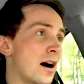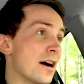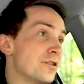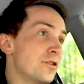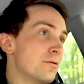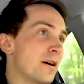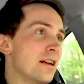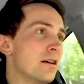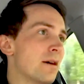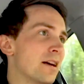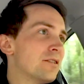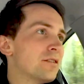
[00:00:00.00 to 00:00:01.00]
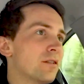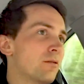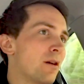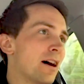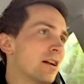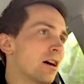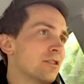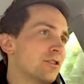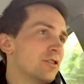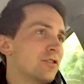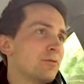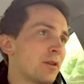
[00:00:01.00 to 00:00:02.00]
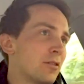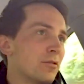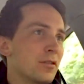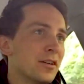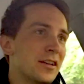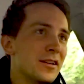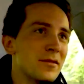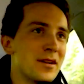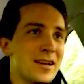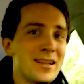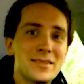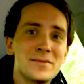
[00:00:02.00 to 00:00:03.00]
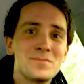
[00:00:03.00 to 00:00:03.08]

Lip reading: I do anyway, so why not just record it, right?